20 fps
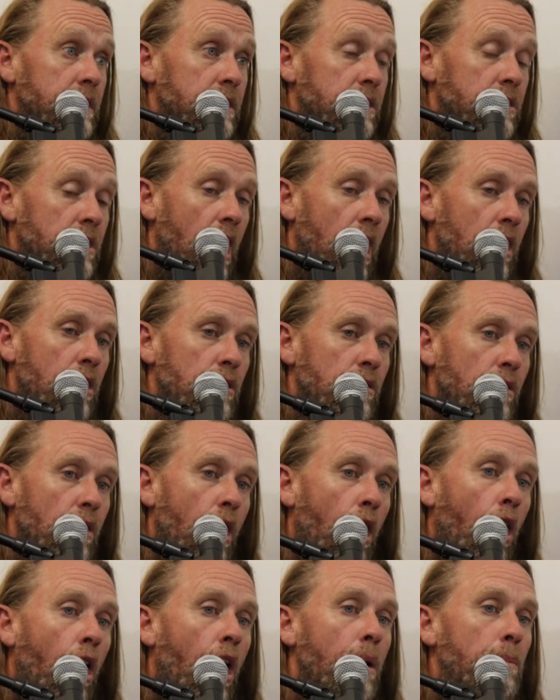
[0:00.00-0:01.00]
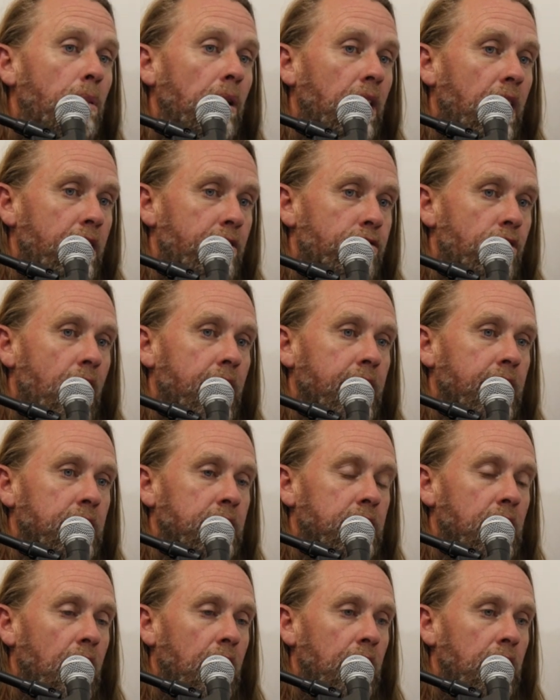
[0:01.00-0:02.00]
So I believe
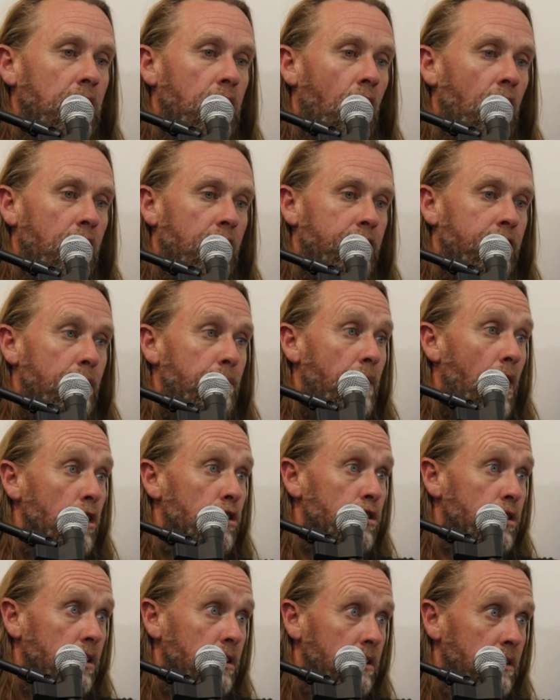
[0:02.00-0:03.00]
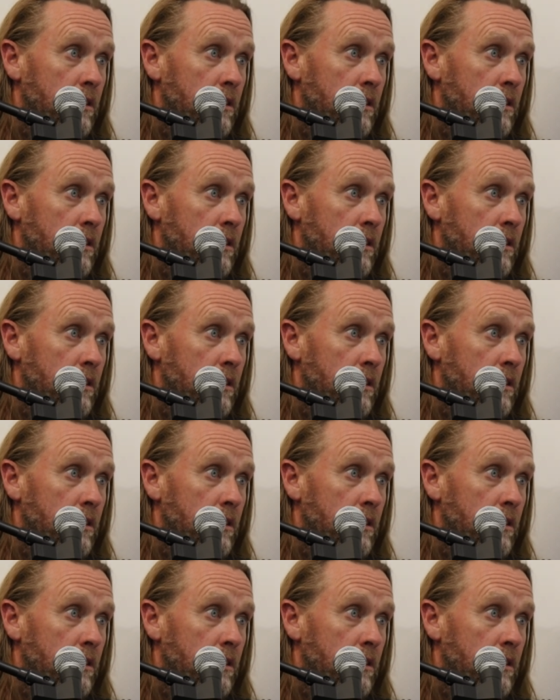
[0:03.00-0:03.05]
running's a lot of emotion.